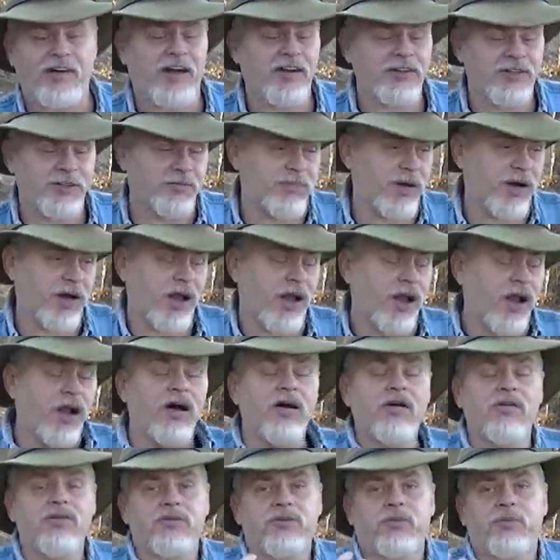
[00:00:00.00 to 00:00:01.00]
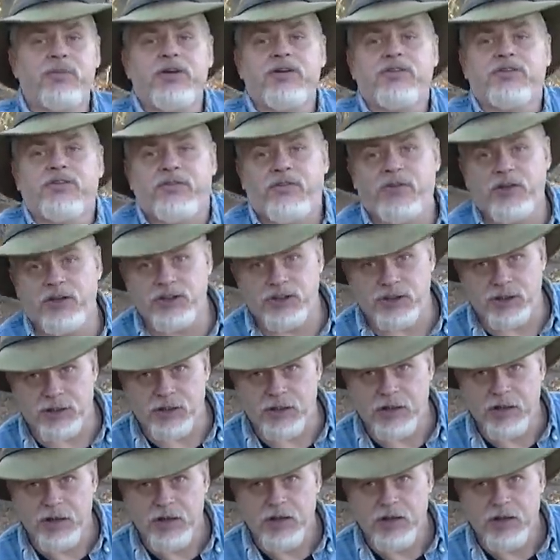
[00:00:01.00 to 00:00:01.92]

I just, my clothes will be sufficient.